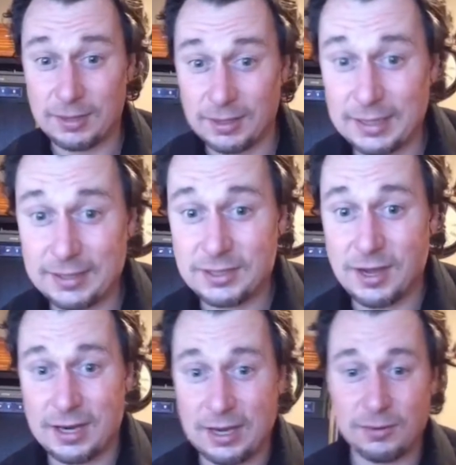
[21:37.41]
The links
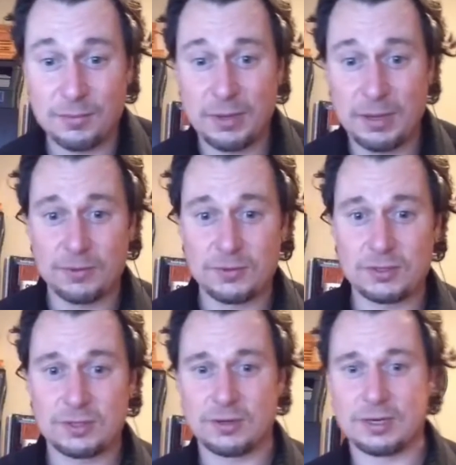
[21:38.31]
got out, and people
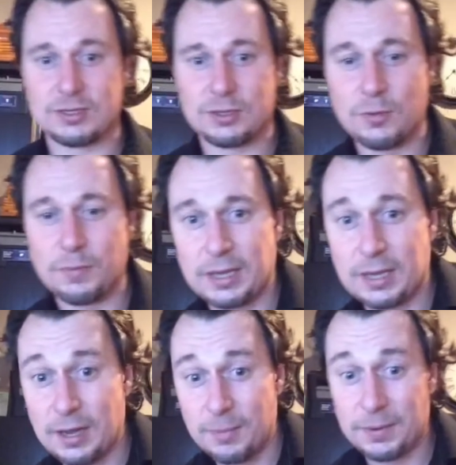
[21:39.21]
just started scooping
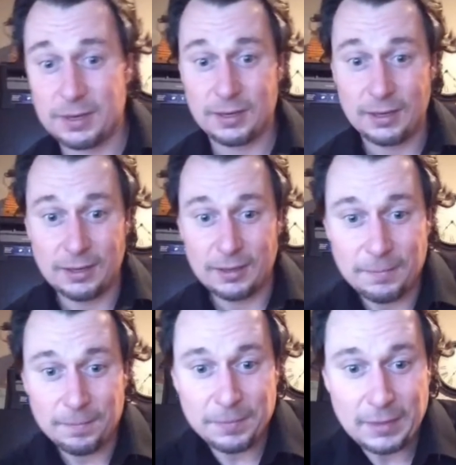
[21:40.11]
it up. And
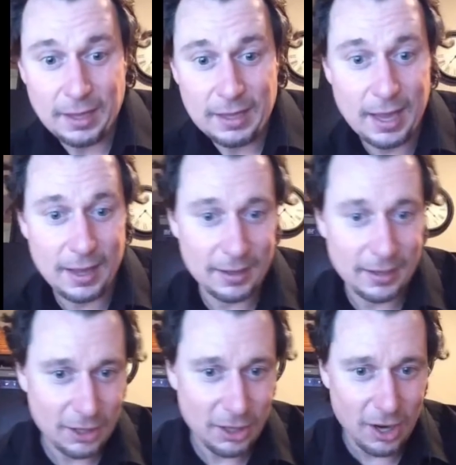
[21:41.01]
yeah,
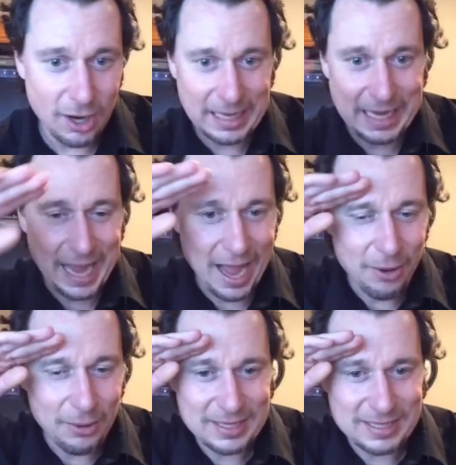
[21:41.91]
Connie,
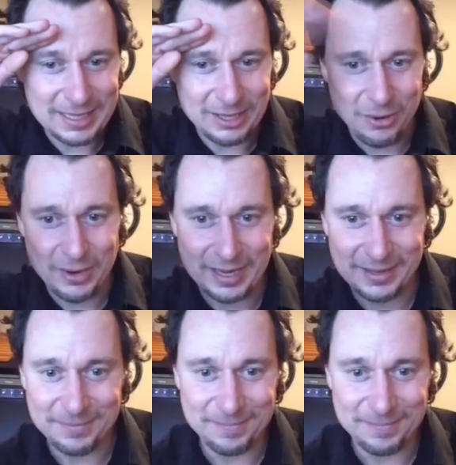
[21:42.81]
how is it going?